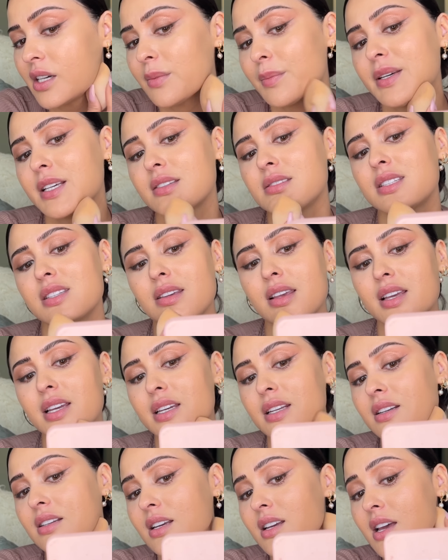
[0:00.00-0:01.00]
at my
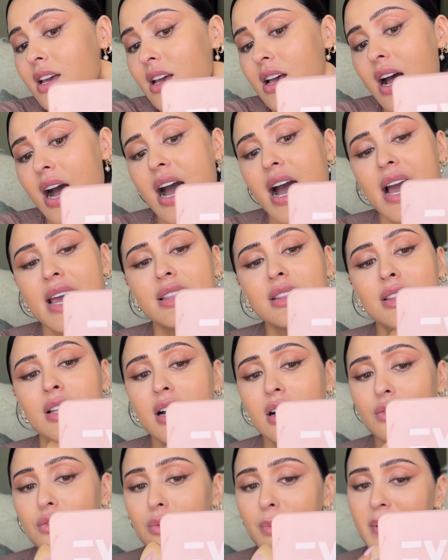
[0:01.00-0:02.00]
skin. I
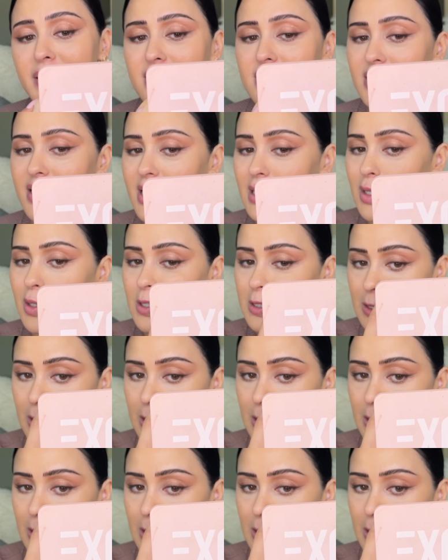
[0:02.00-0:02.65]
love when my skin looks